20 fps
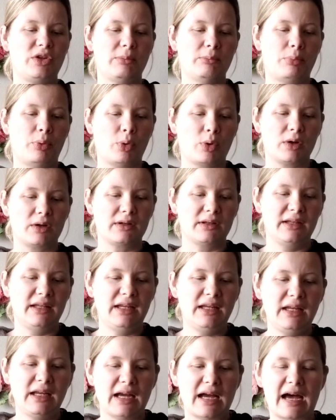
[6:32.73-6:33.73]

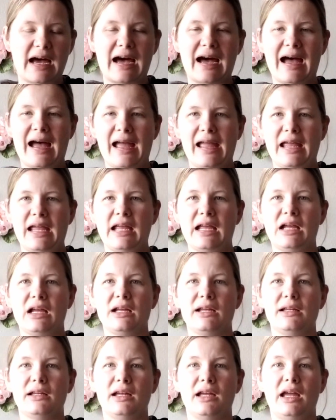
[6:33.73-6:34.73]
importantly, I
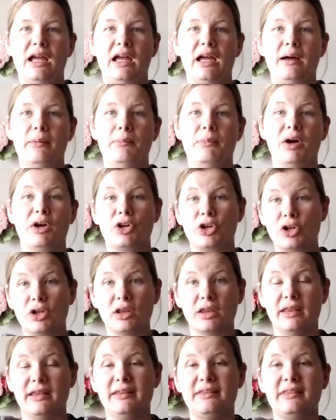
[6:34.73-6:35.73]
am a
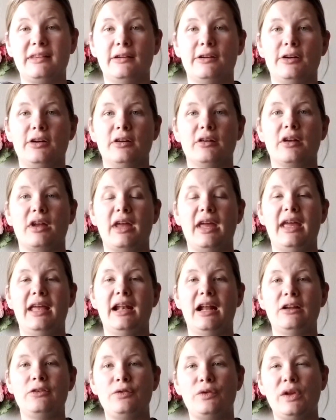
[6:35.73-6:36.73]
good listener,
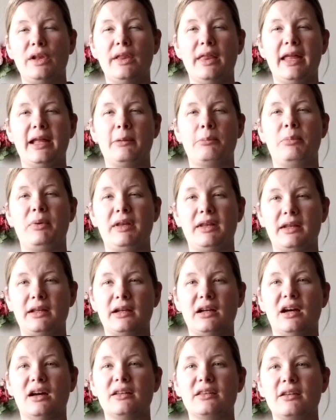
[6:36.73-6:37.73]
and I feel like
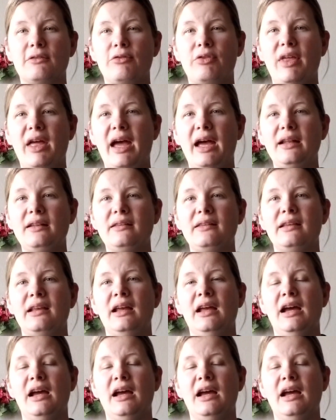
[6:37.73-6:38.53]
because of that,